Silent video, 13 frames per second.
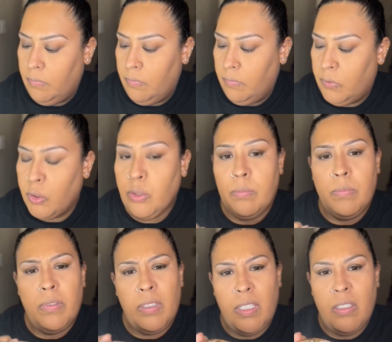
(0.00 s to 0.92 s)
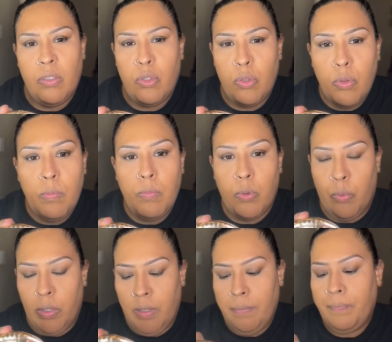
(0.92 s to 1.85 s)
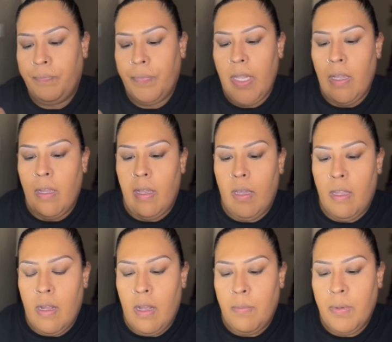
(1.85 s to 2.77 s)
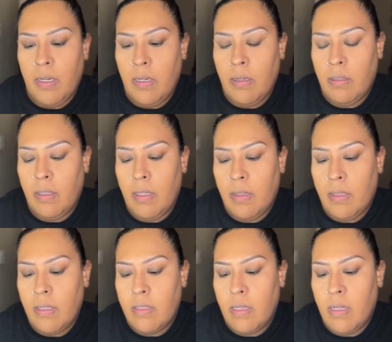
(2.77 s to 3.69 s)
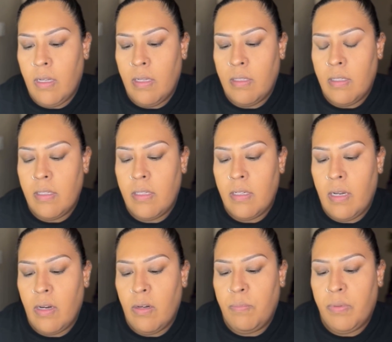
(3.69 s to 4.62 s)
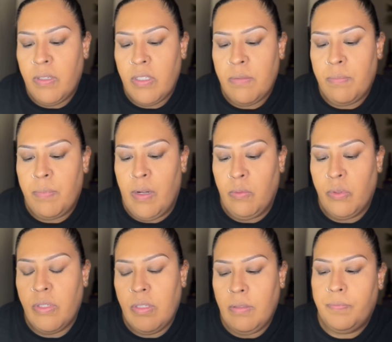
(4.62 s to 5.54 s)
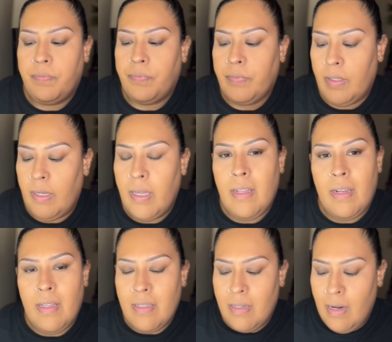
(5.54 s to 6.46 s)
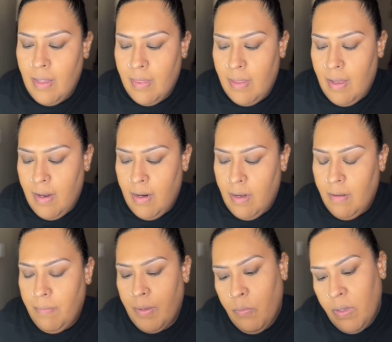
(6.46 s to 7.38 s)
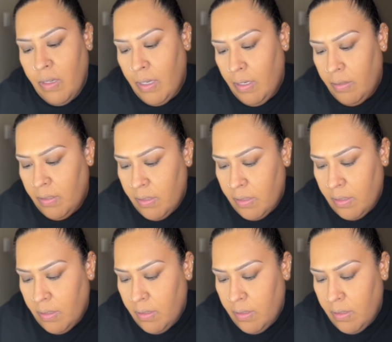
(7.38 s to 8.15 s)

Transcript: Tilbury, and I'm gonna get this. This is an airbrush bronzer, and it's not that. What color is it?